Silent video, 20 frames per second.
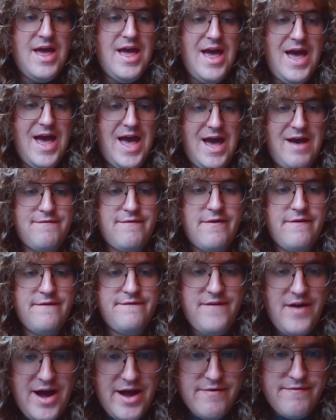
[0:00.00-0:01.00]

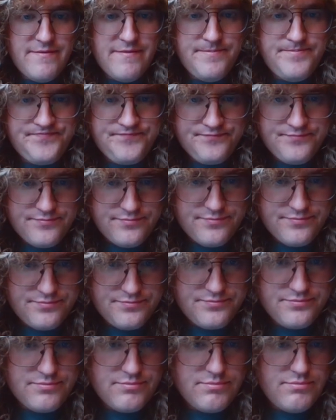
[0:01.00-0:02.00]
F5.
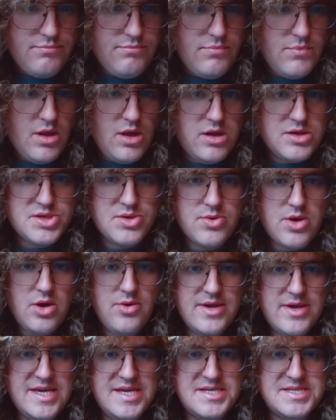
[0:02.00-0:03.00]
So we'll go
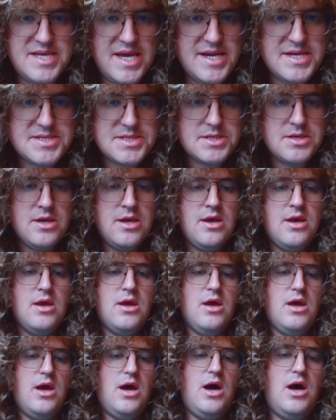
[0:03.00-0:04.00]
E6,
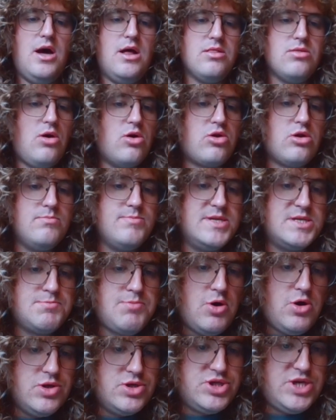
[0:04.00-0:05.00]
lock up this
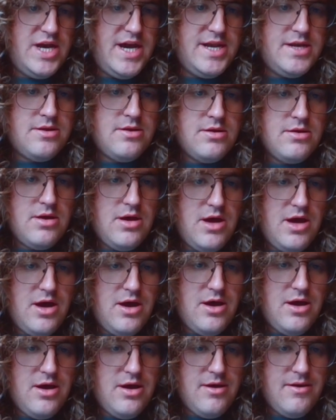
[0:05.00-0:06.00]
pawn chain,
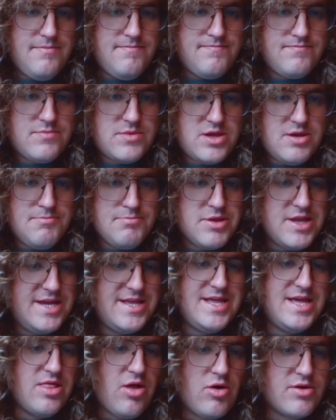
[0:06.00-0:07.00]

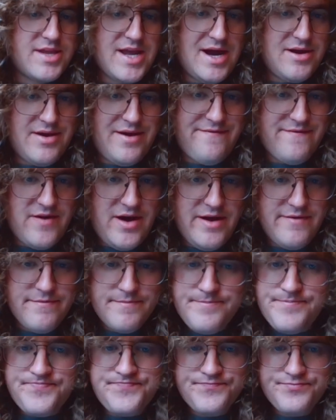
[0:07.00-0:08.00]
completely lock down F5.
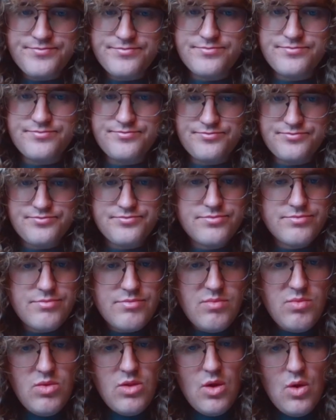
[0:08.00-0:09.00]

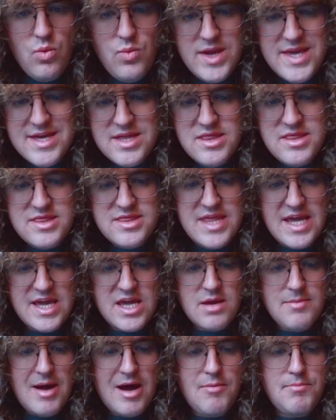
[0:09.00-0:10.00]
We can think
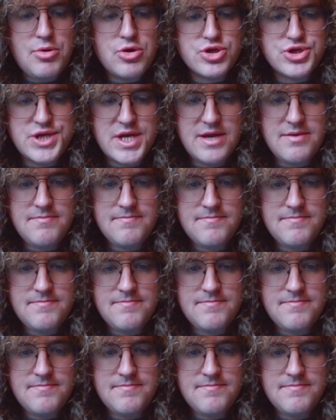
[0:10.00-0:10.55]
about pushing.